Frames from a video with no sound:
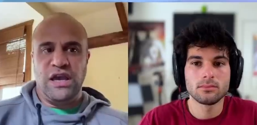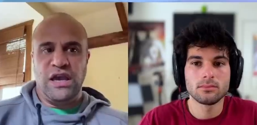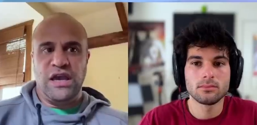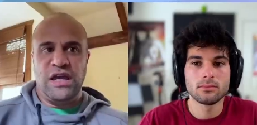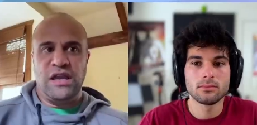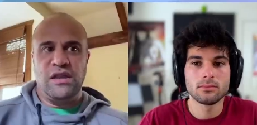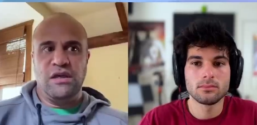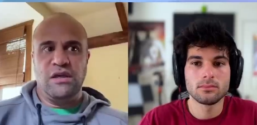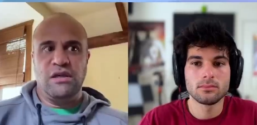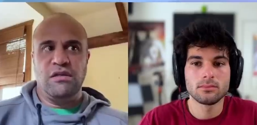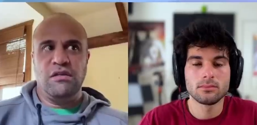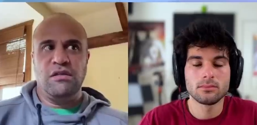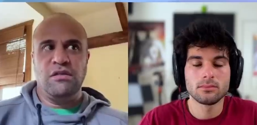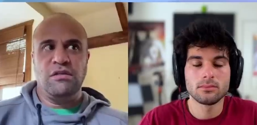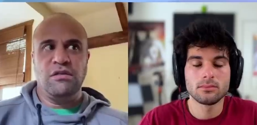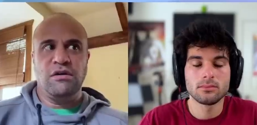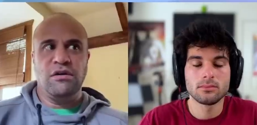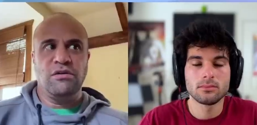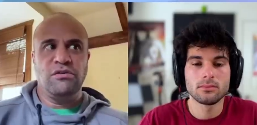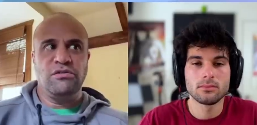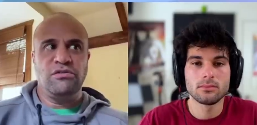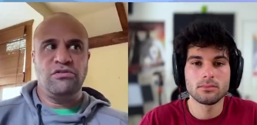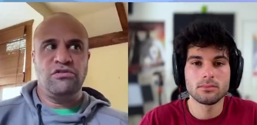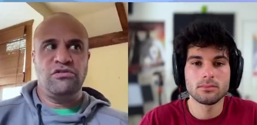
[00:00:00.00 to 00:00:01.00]
Speaker 1: And
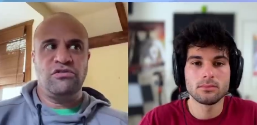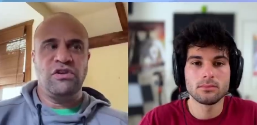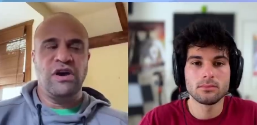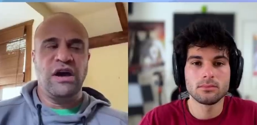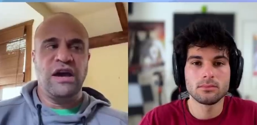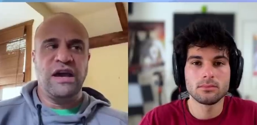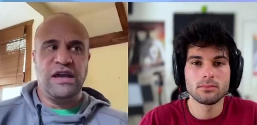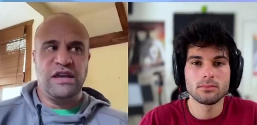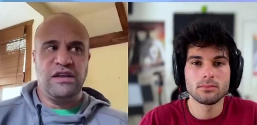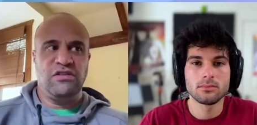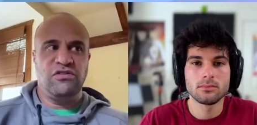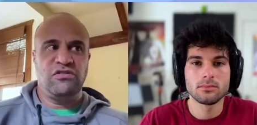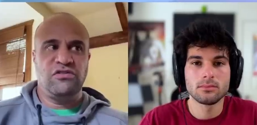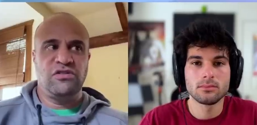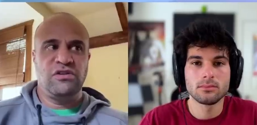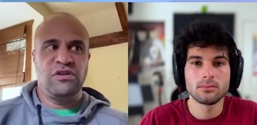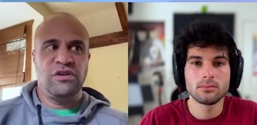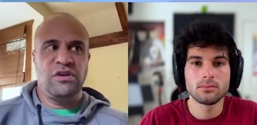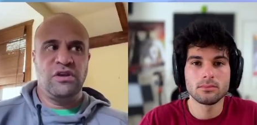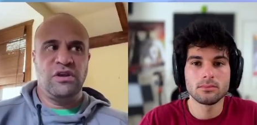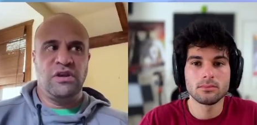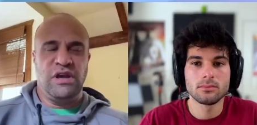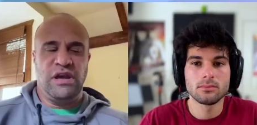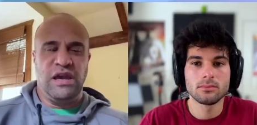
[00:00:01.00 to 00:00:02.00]
those sites
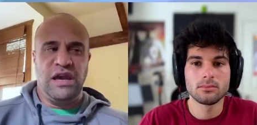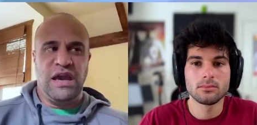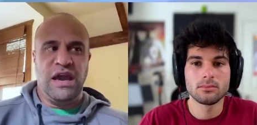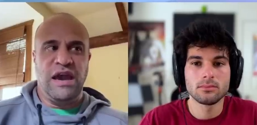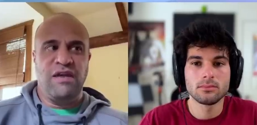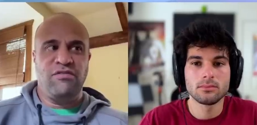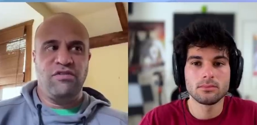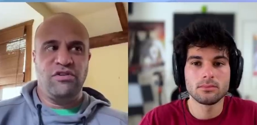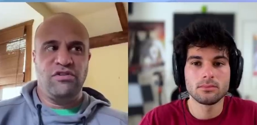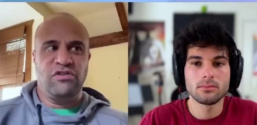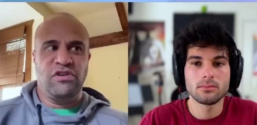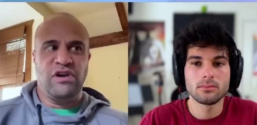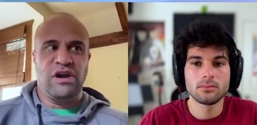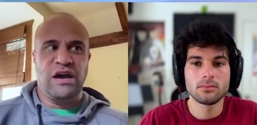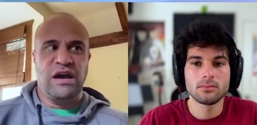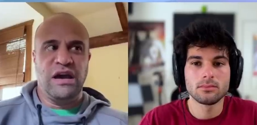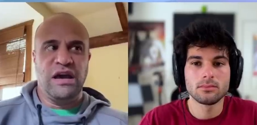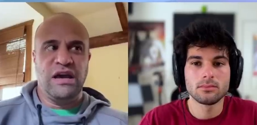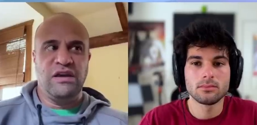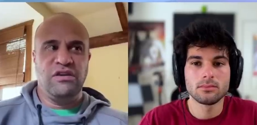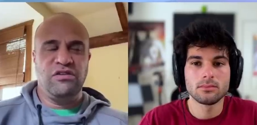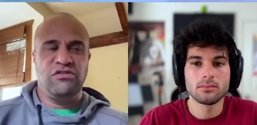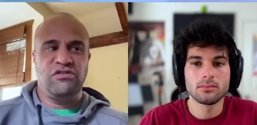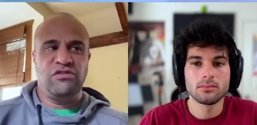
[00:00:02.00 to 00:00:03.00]

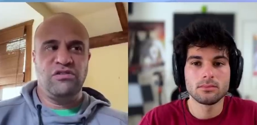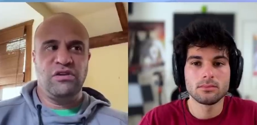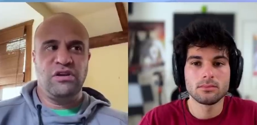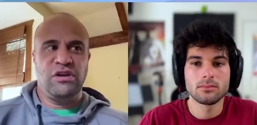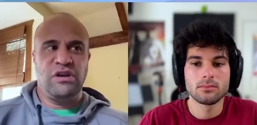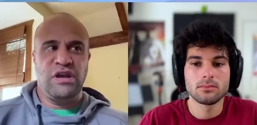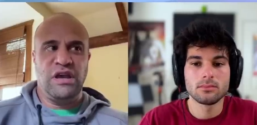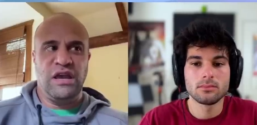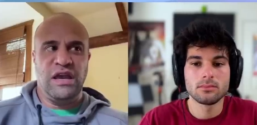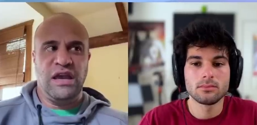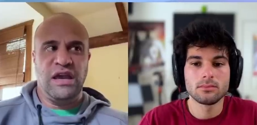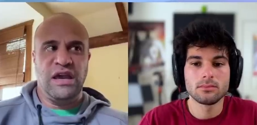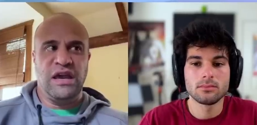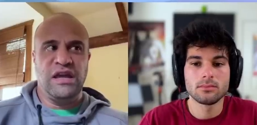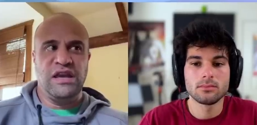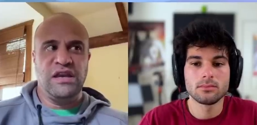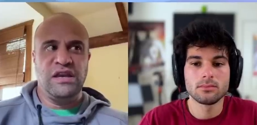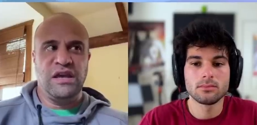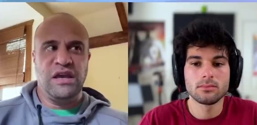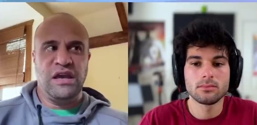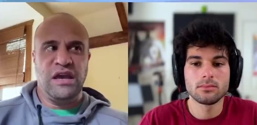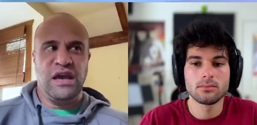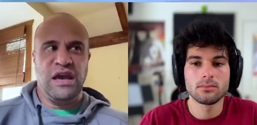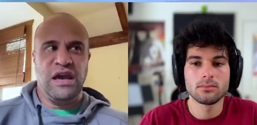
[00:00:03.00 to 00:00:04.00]
advertise
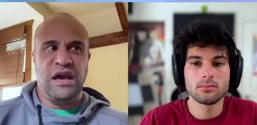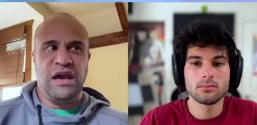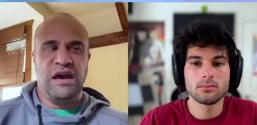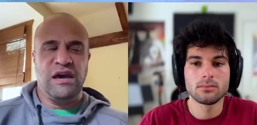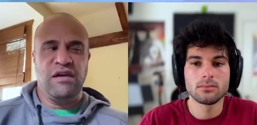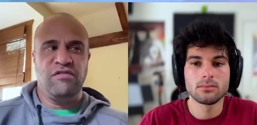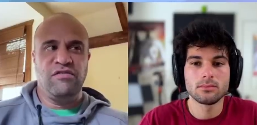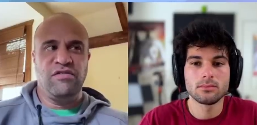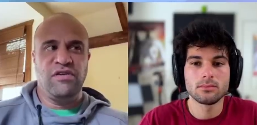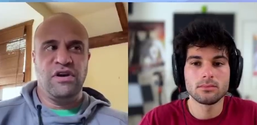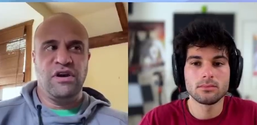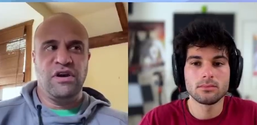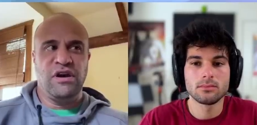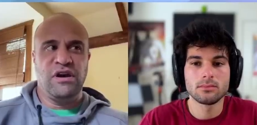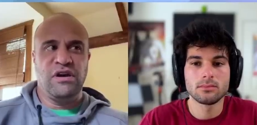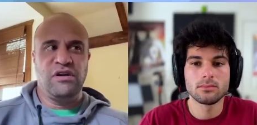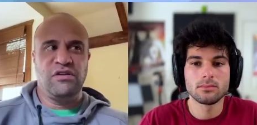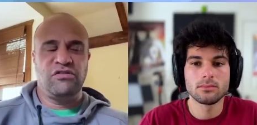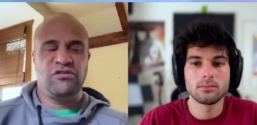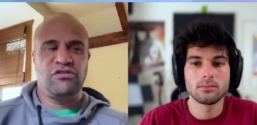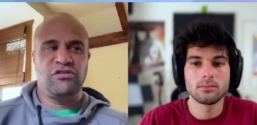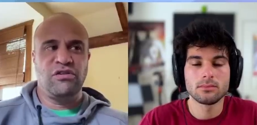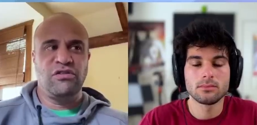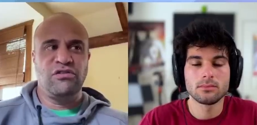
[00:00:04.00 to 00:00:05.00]
and have
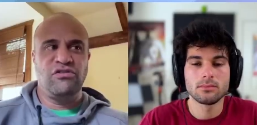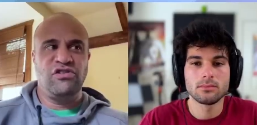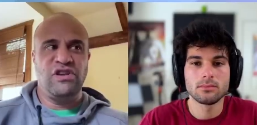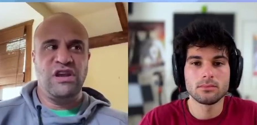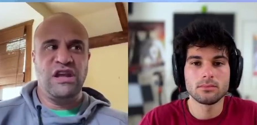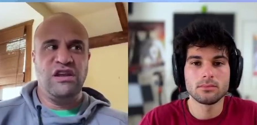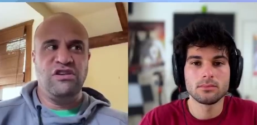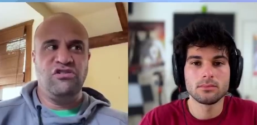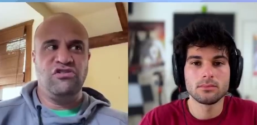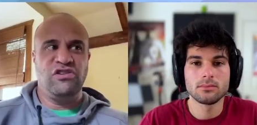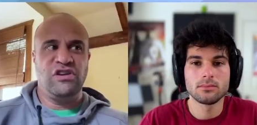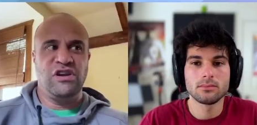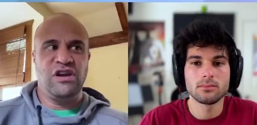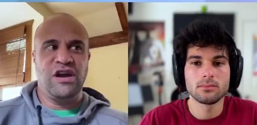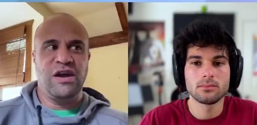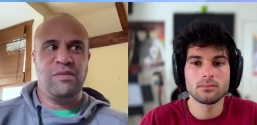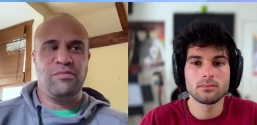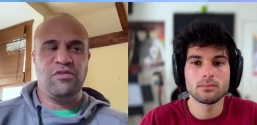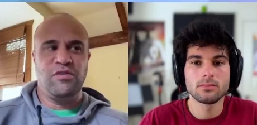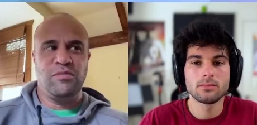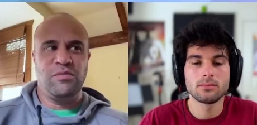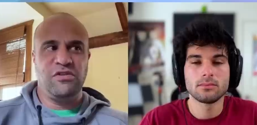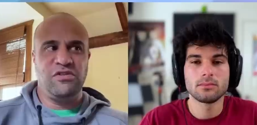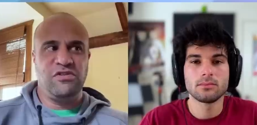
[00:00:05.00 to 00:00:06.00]
uh, search engine
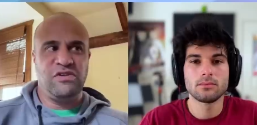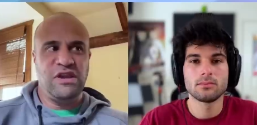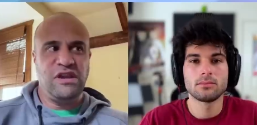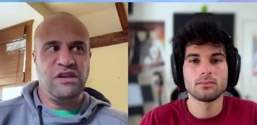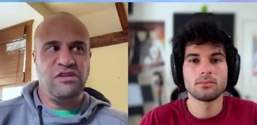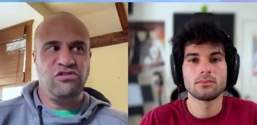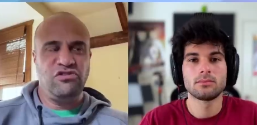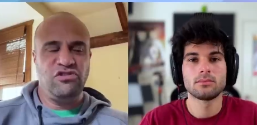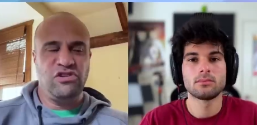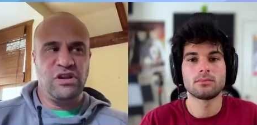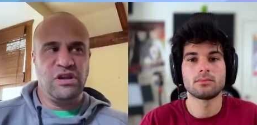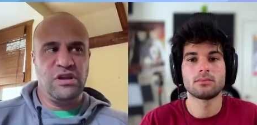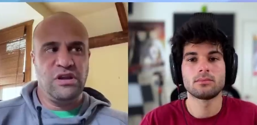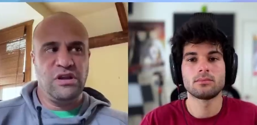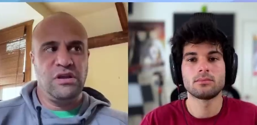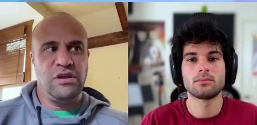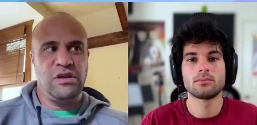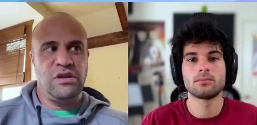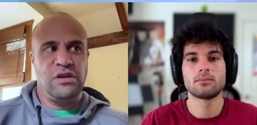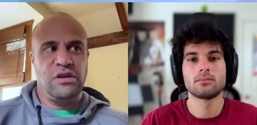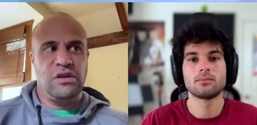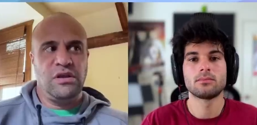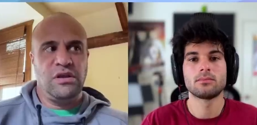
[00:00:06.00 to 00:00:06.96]
optimization